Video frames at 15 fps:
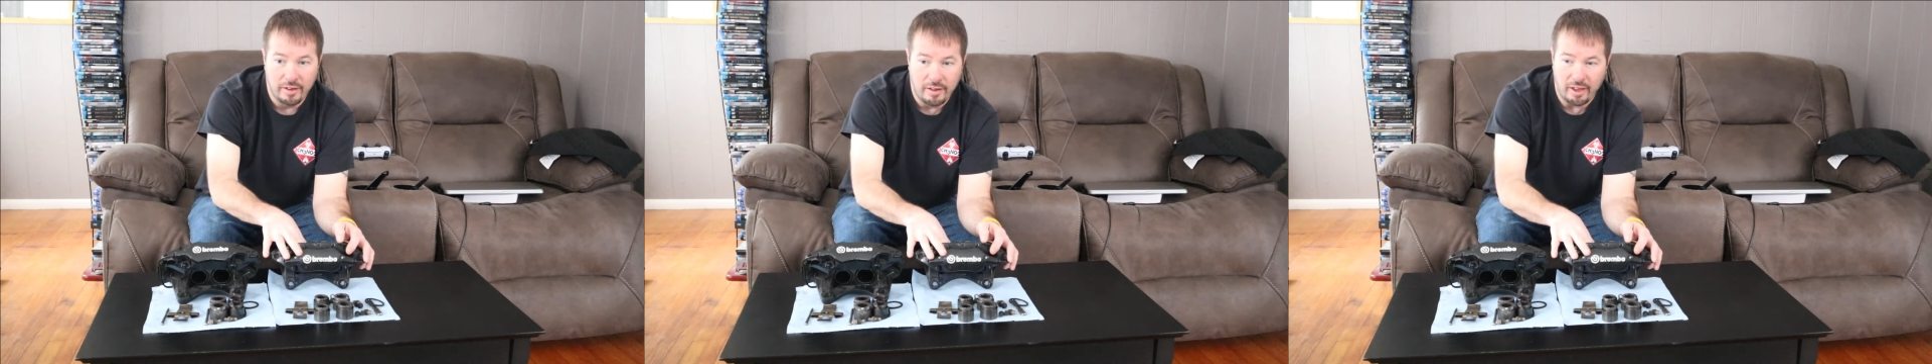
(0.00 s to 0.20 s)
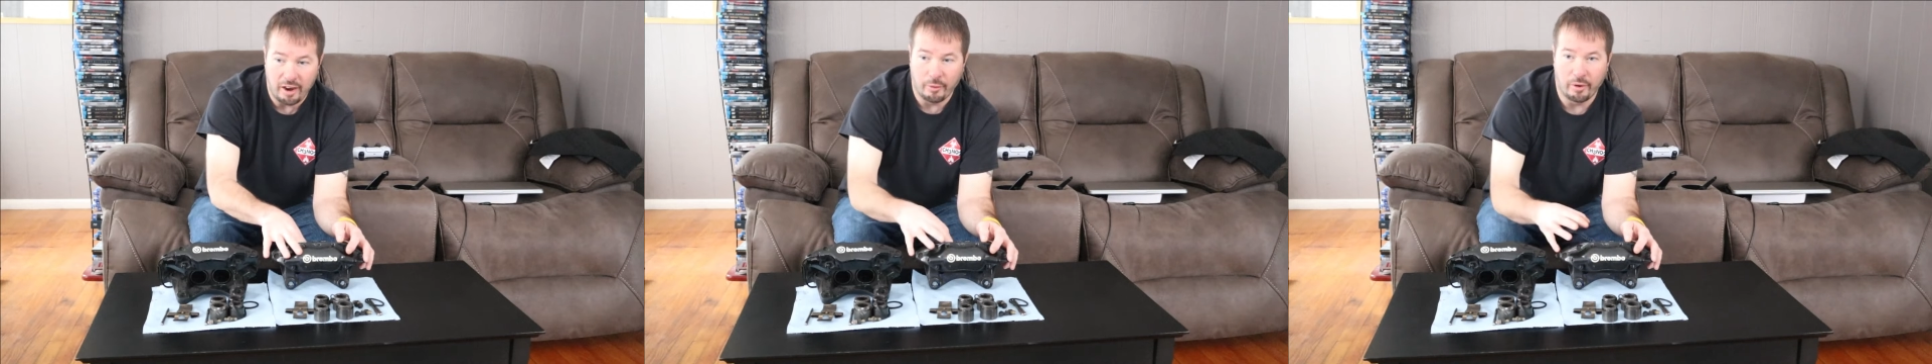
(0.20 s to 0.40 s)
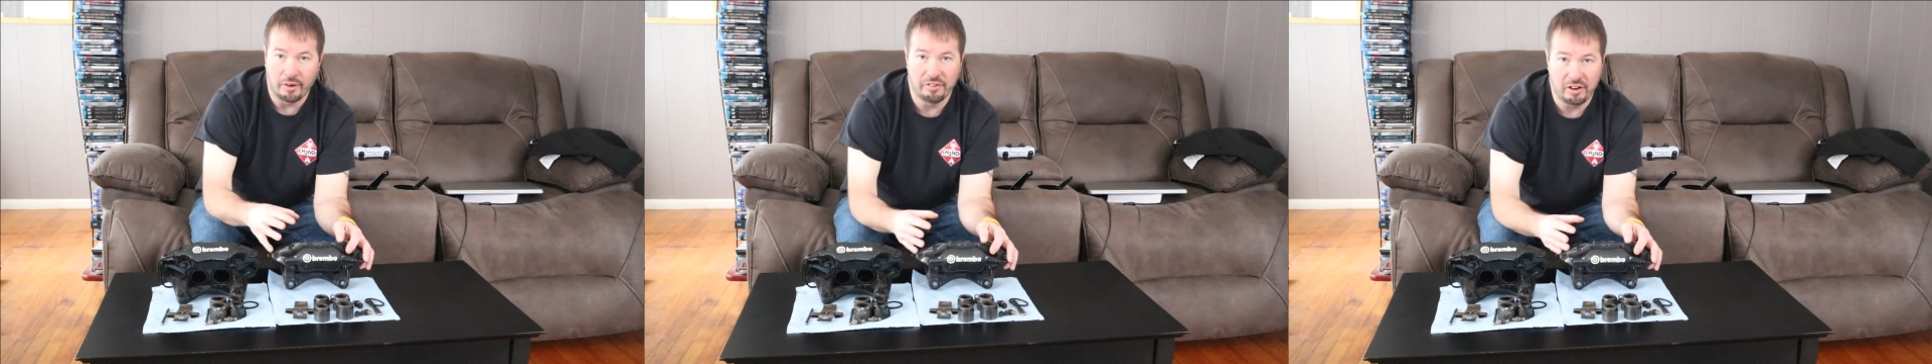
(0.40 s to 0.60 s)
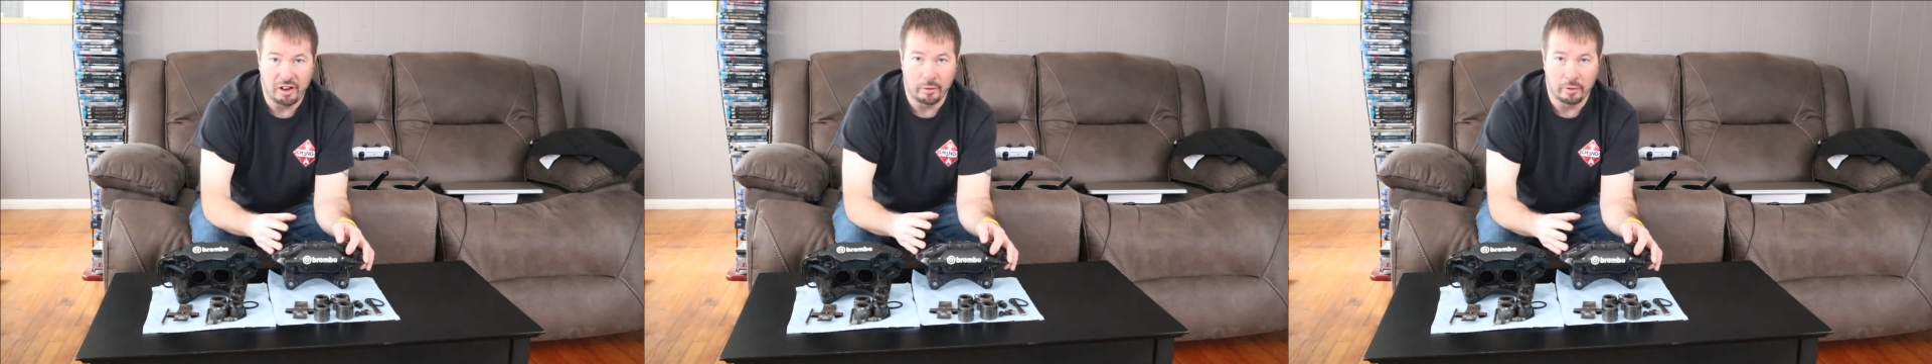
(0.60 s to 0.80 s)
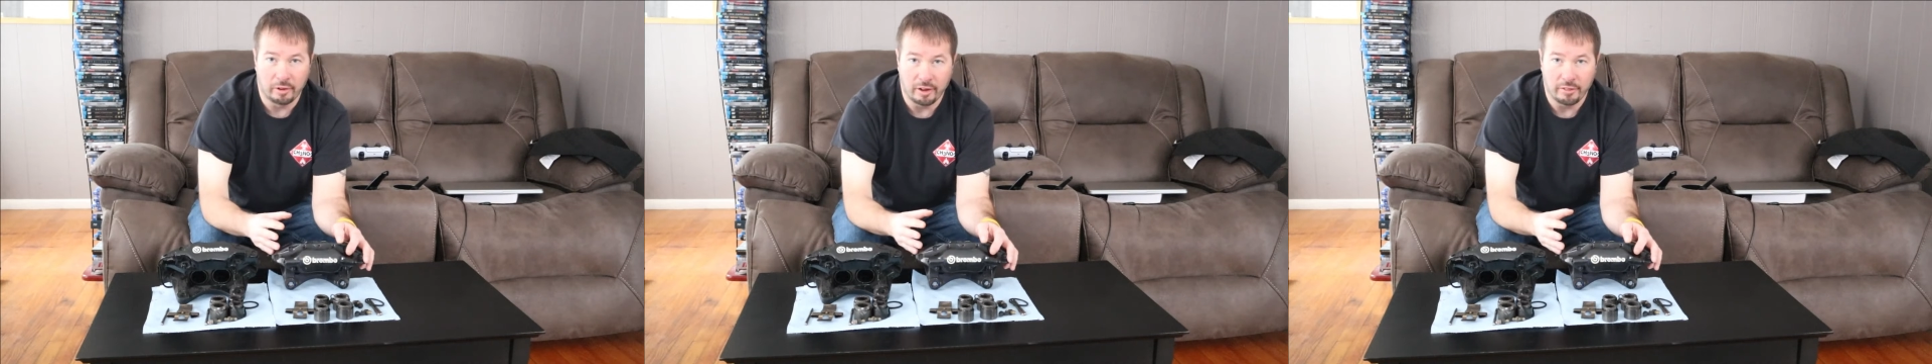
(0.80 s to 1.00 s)
and I wasn't
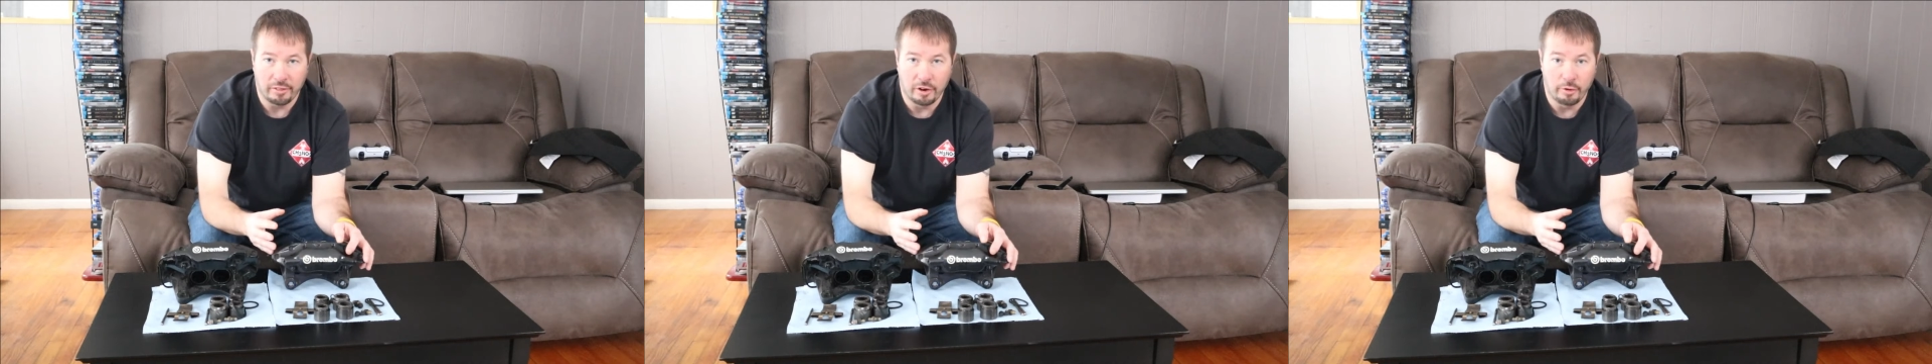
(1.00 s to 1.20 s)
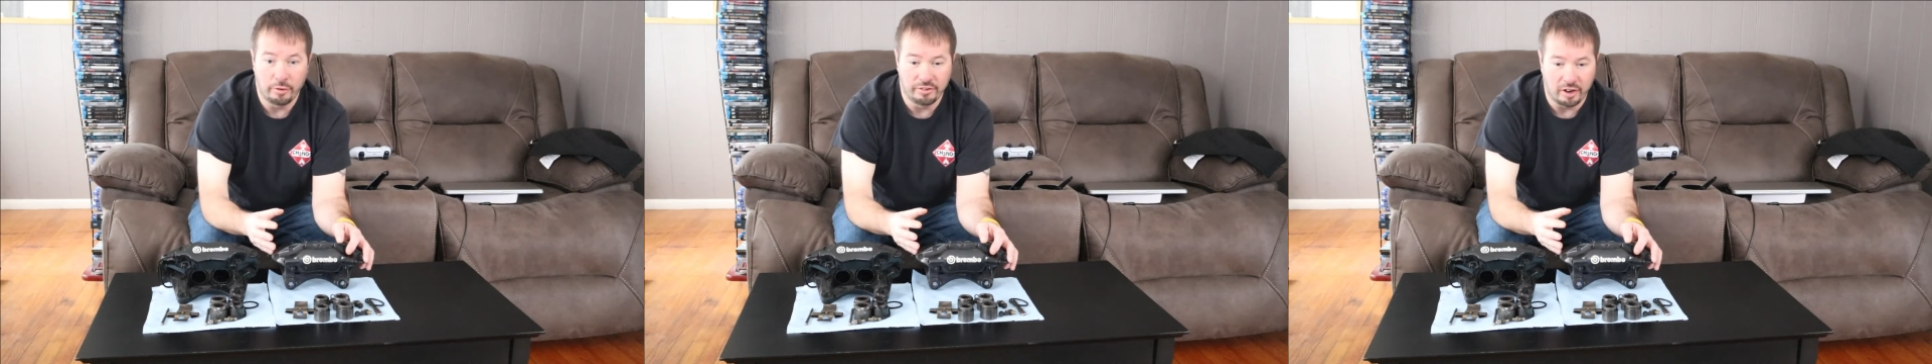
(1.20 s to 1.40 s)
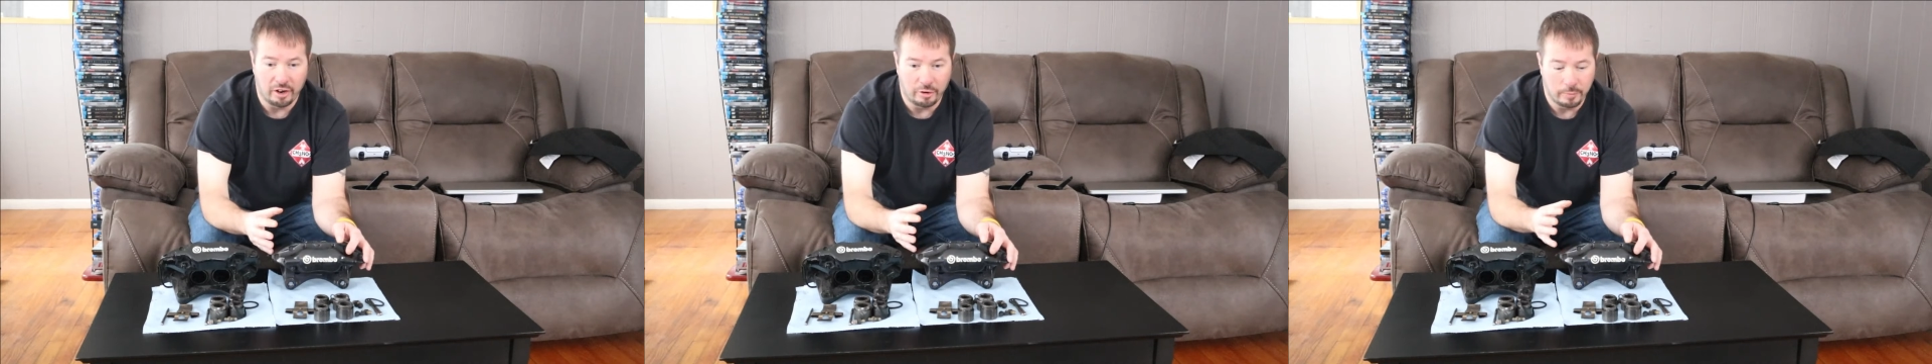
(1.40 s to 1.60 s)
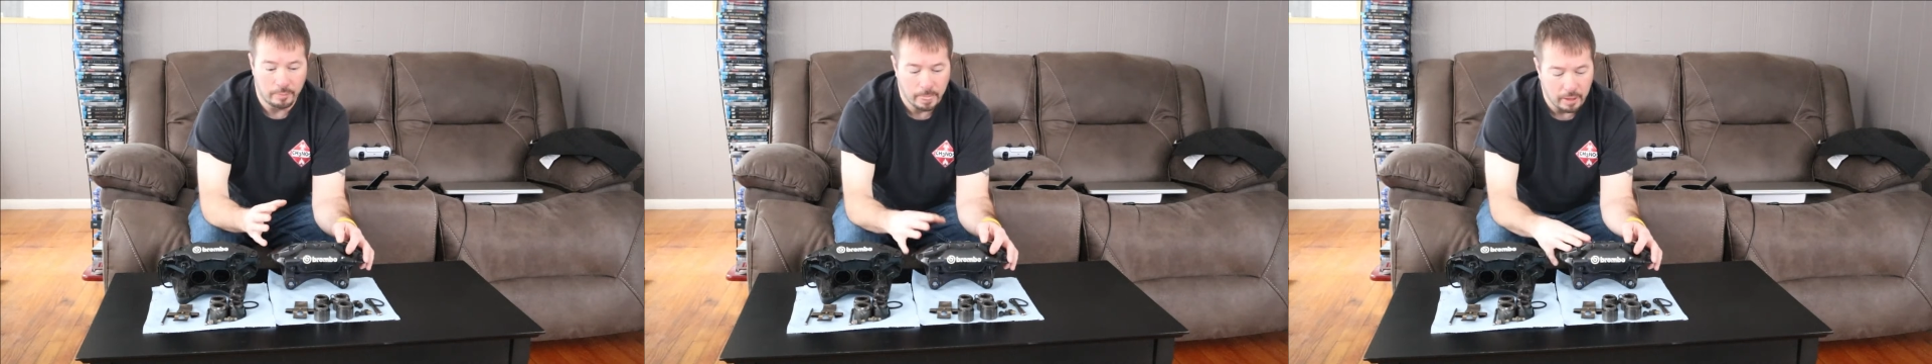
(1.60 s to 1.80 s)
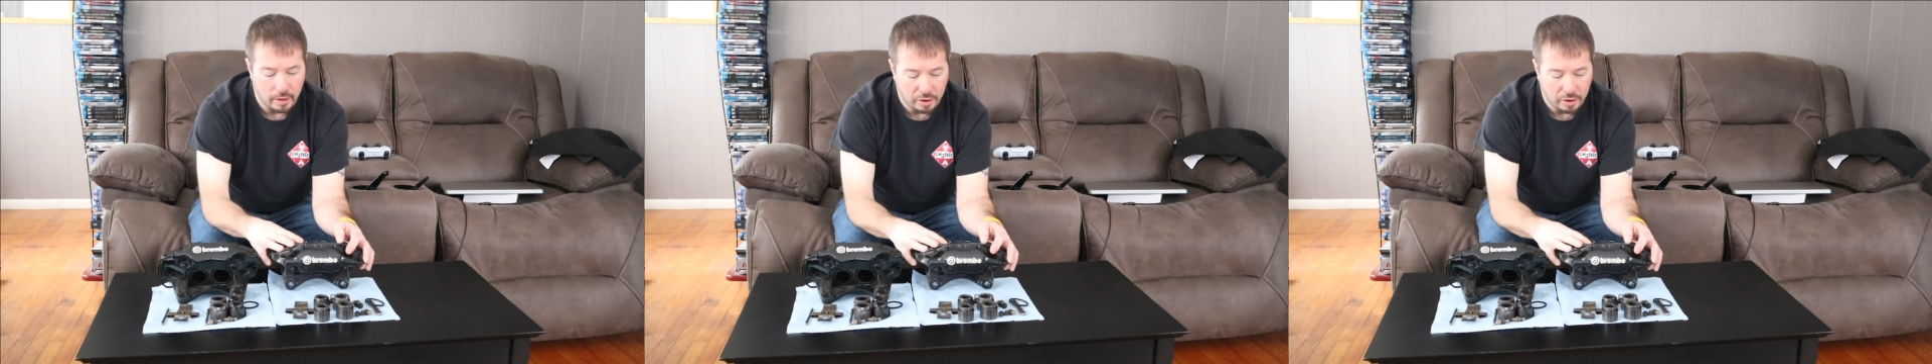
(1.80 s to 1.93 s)
able to get those out.